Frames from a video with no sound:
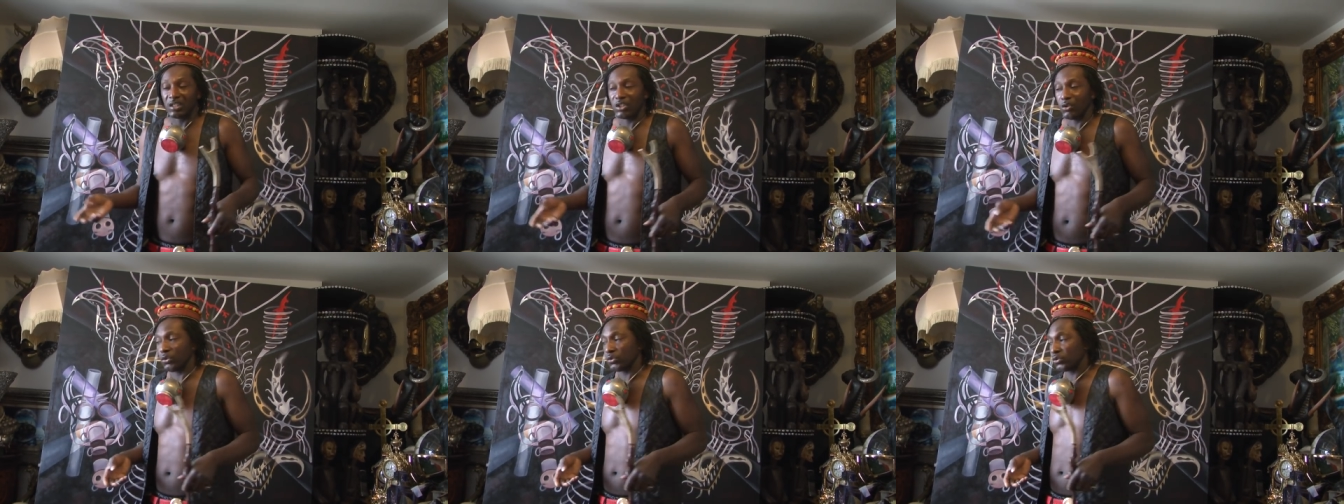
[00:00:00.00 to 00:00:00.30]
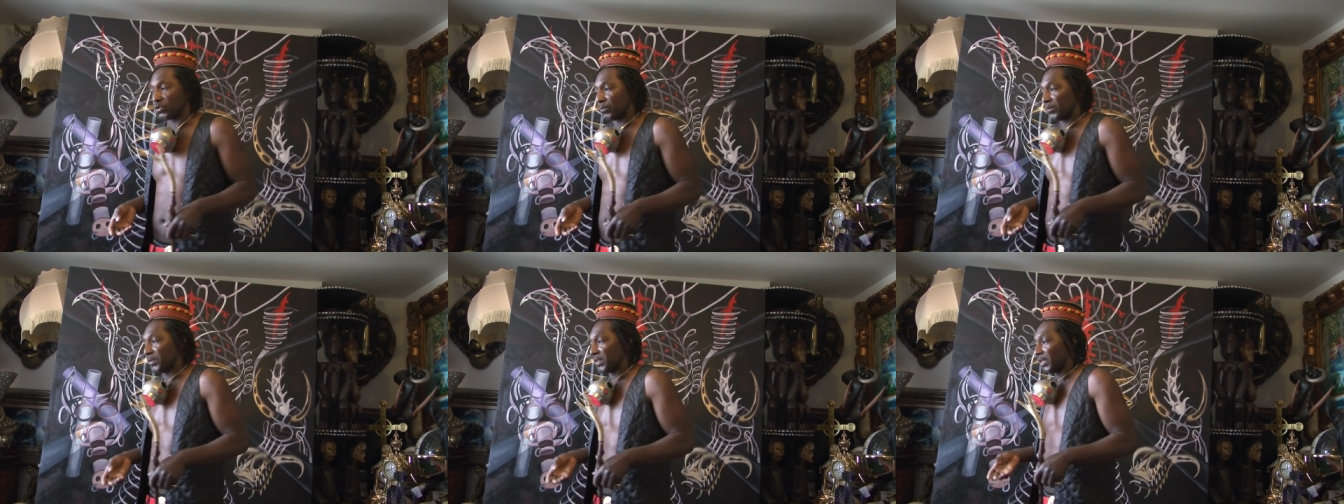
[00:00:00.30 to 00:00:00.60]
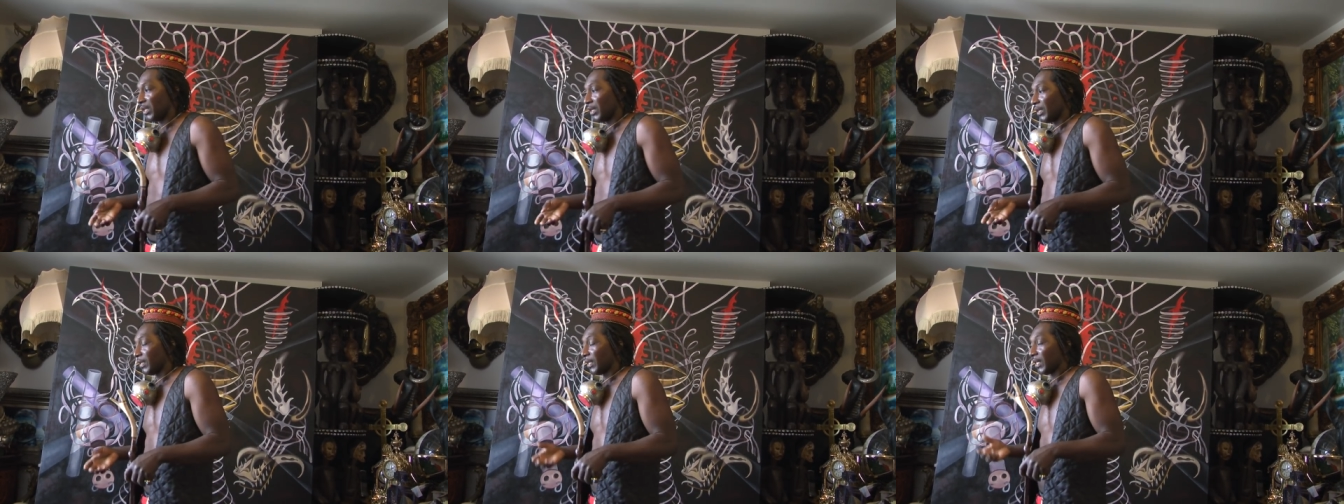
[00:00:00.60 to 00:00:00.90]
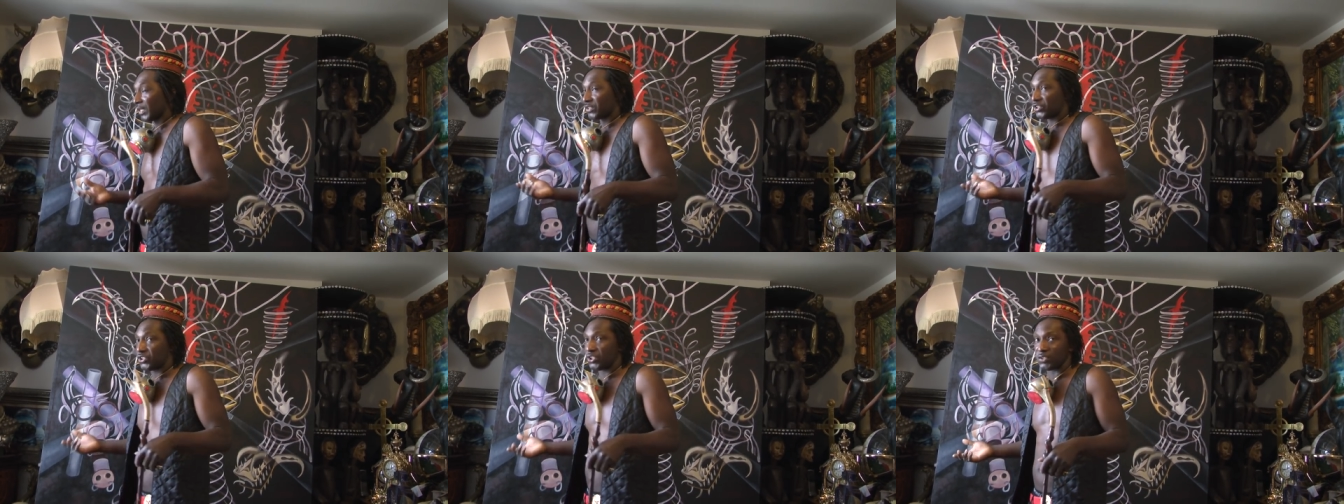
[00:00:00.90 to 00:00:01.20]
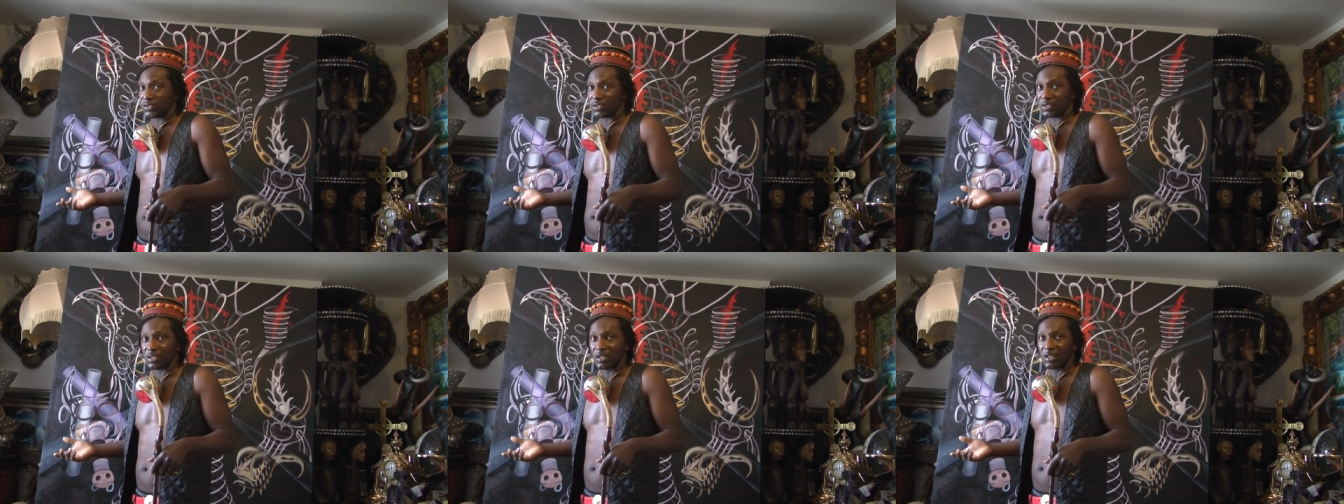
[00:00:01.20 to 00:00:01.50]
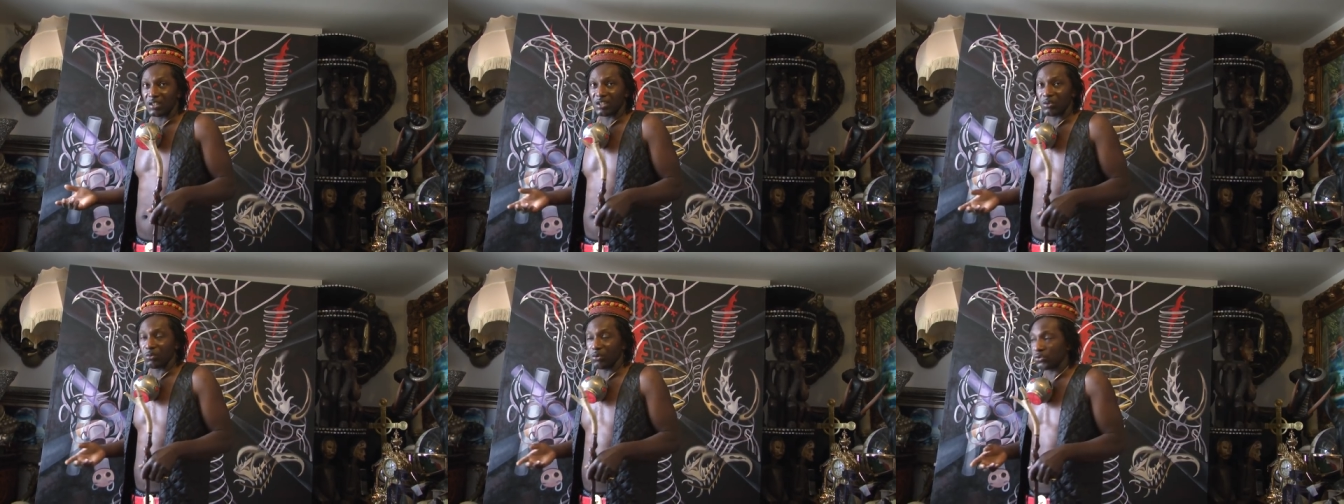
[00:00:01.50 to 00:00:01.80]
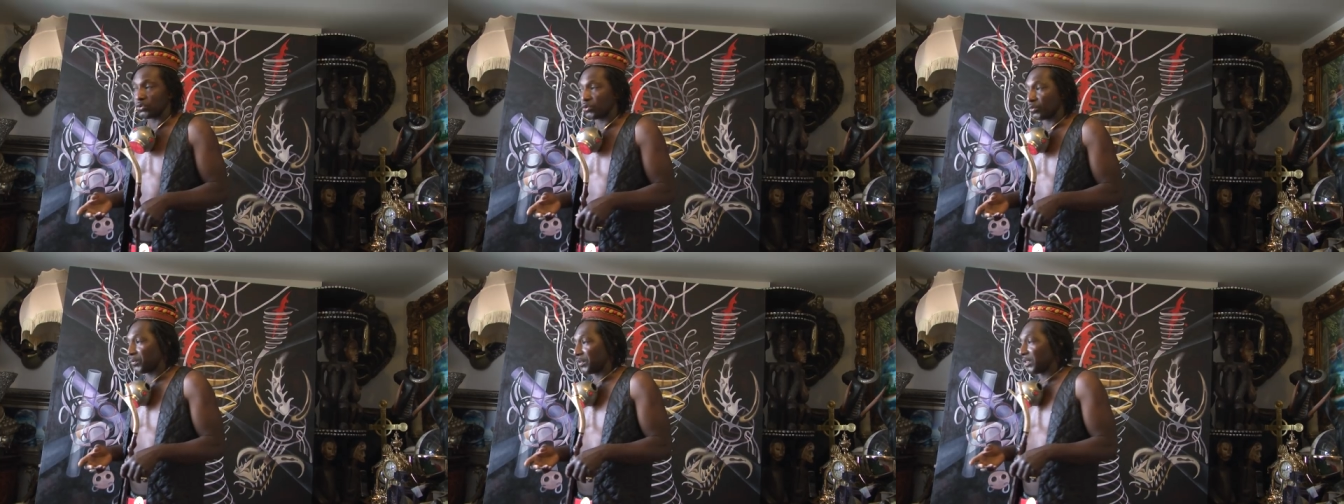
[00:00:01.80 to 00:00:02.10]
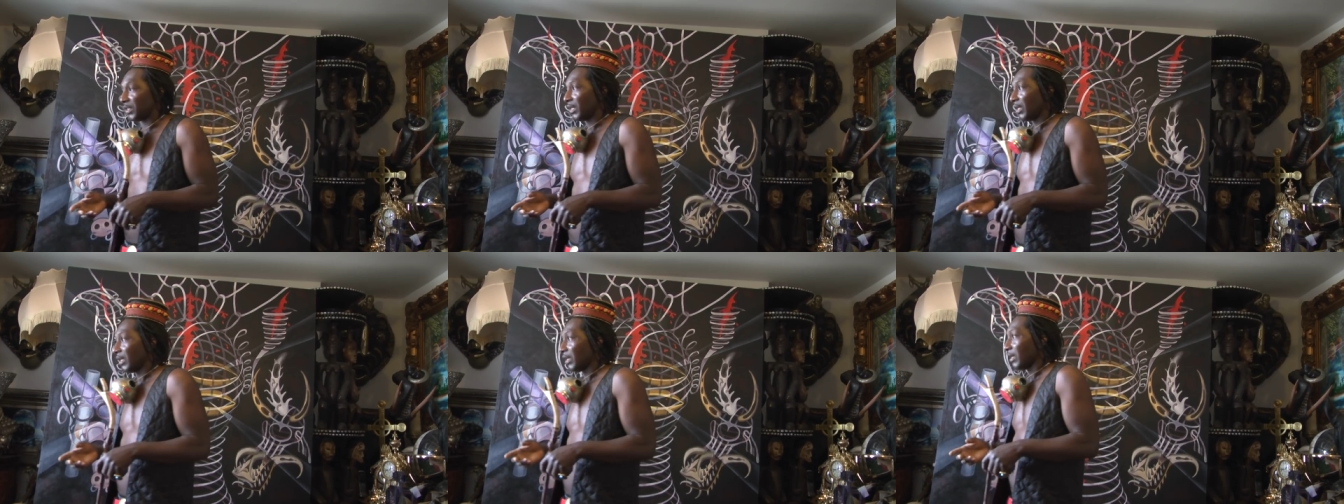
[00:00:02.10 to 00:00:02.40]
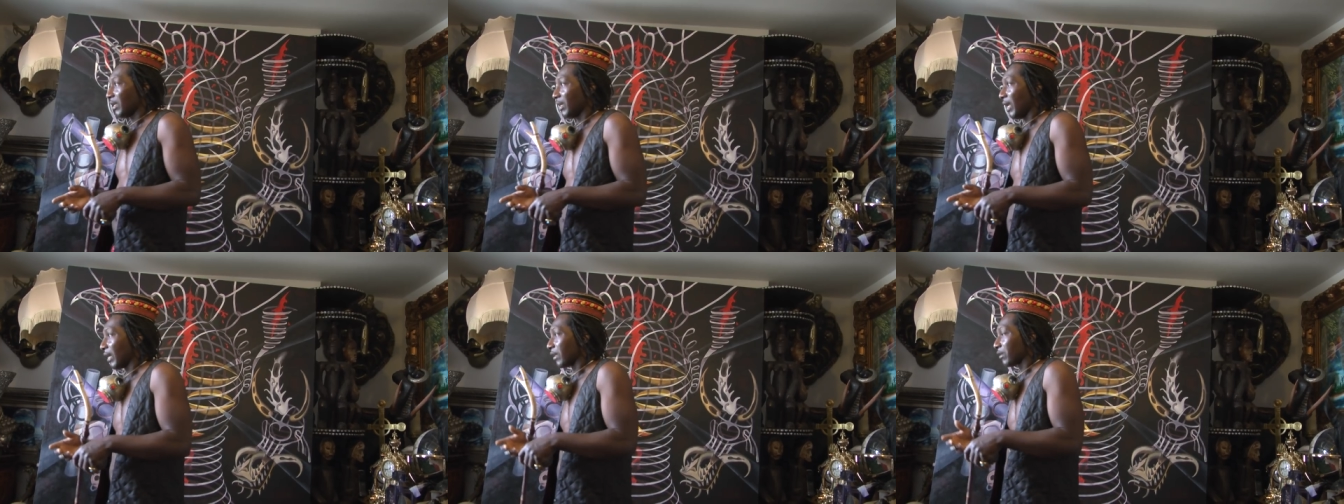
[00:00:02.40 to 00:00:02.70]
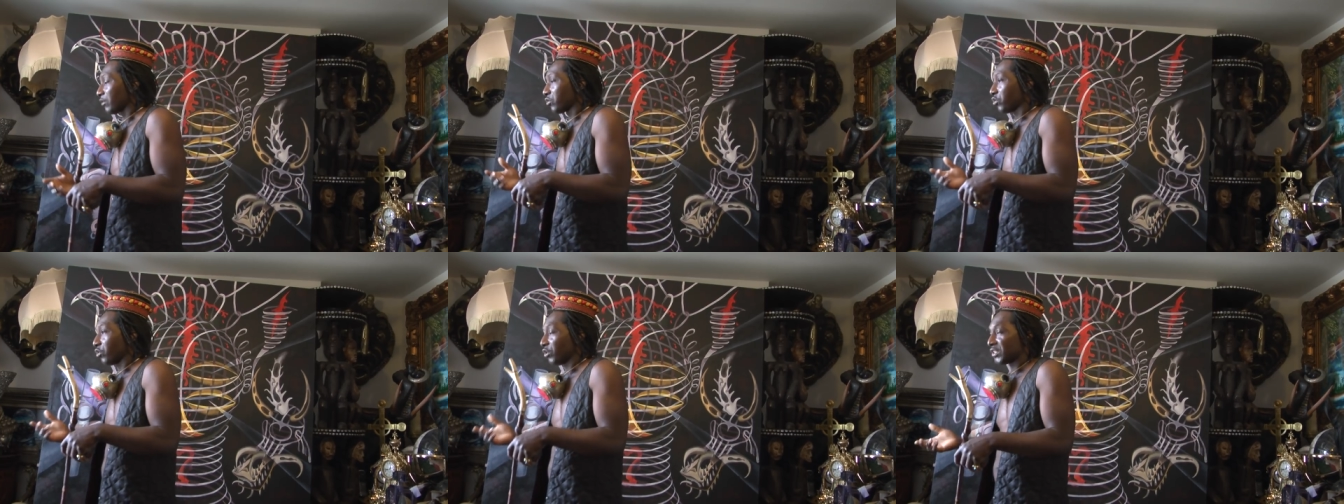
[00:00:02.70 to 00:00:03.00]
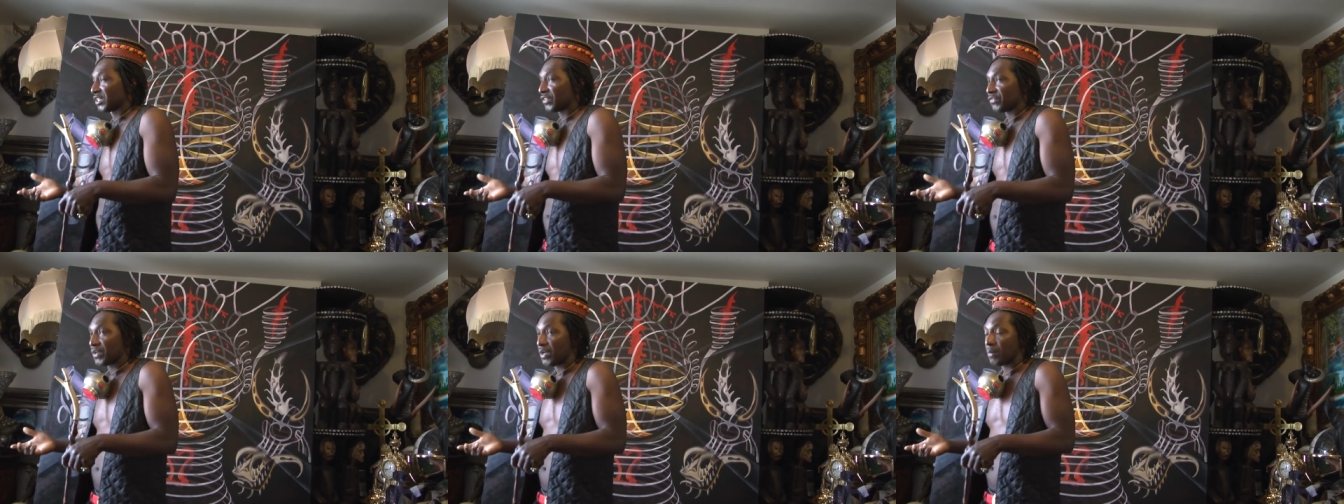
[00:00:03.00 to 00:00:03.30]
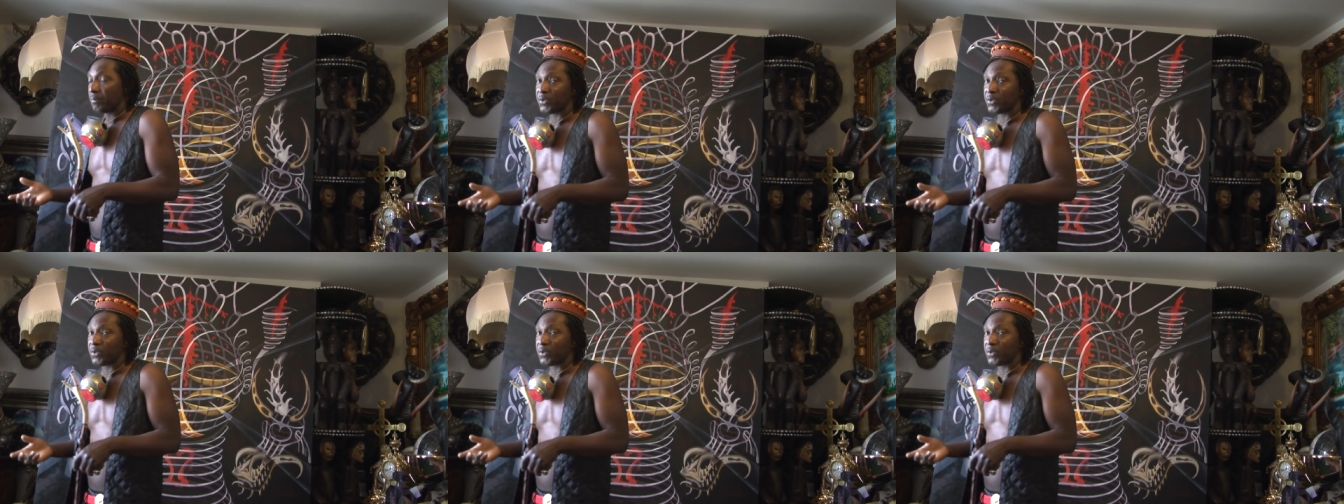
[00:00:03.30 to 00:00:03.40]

they want to be like Jesus, they want to be like Joseph.